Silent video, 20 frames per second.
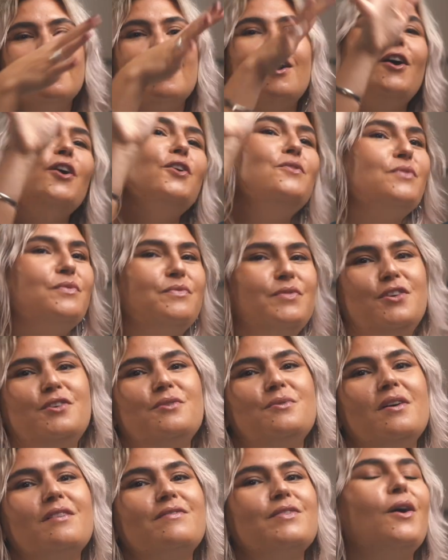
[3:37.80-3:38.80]

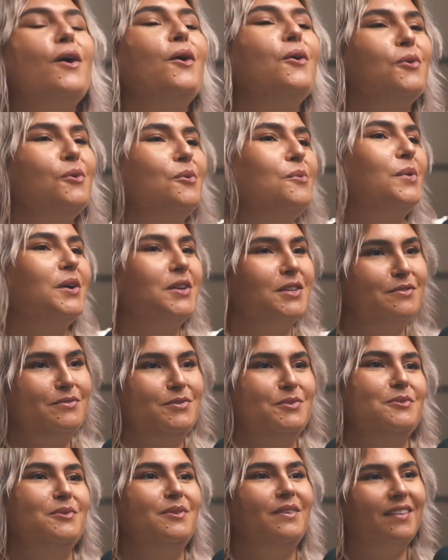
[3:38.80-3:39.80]
overview of the whole
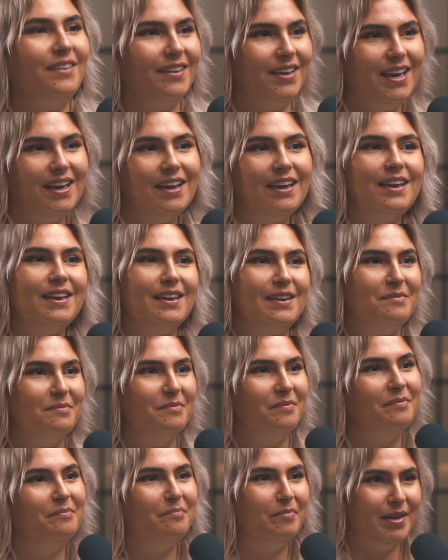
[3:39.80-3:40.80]
wonderful kinky
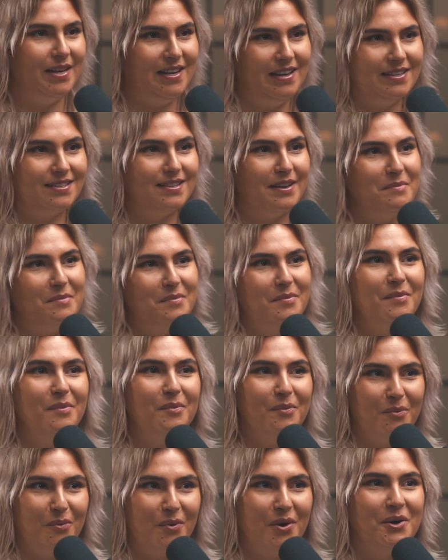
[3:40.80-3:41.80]
BDSM
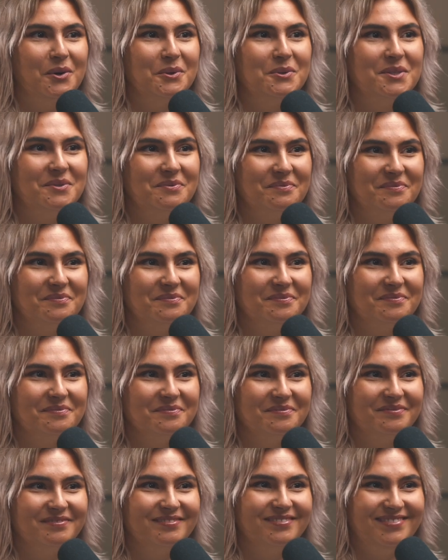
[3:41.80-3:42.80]
world.
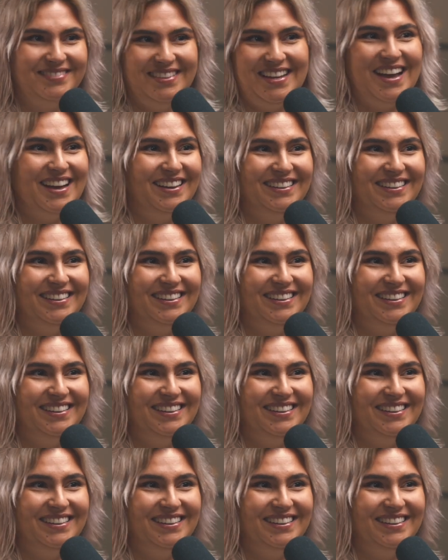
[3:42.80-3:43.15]
Yeah,